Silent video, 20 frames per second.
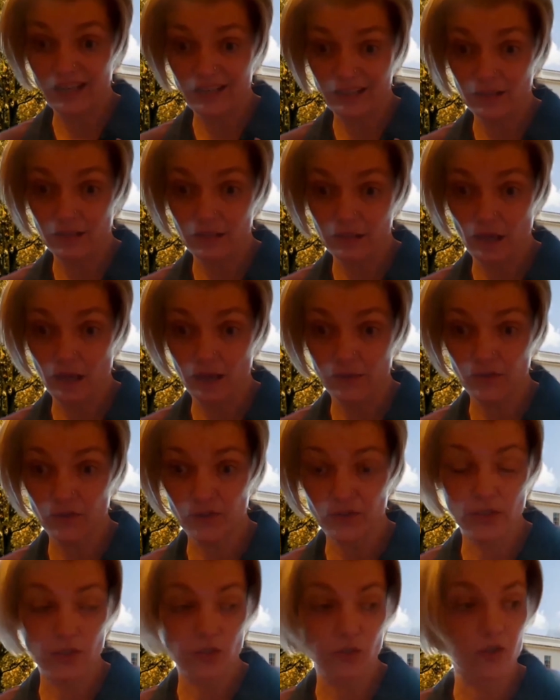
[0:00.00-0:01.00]
cases that I've
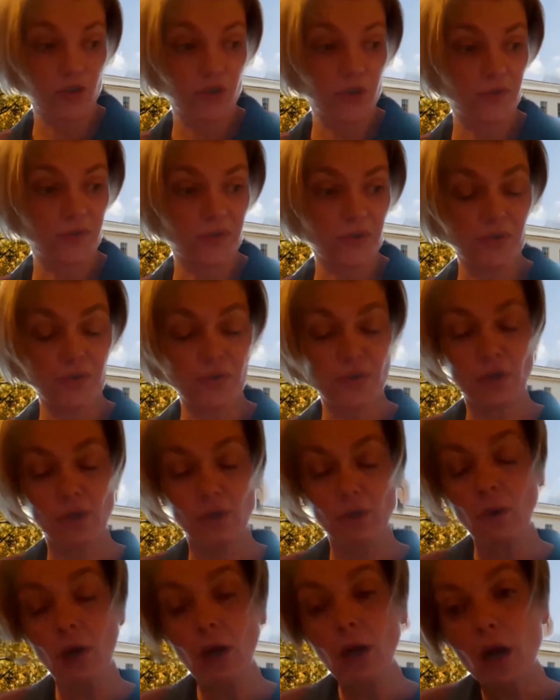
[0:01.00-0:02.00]
just introduced you
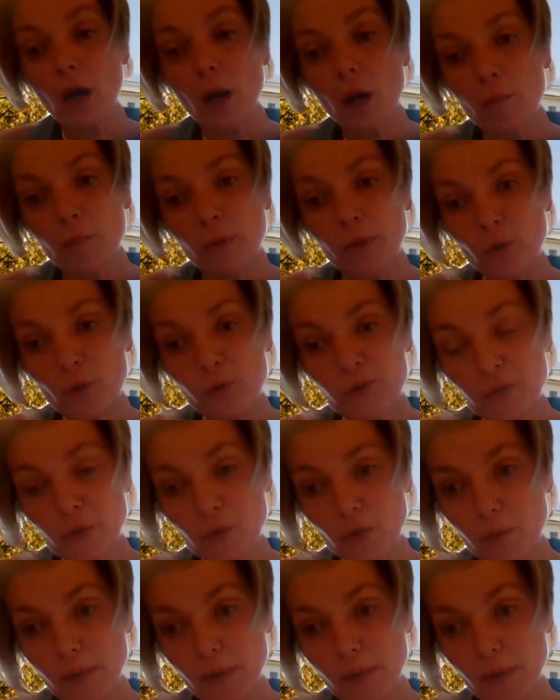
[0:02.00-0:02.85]
to, but also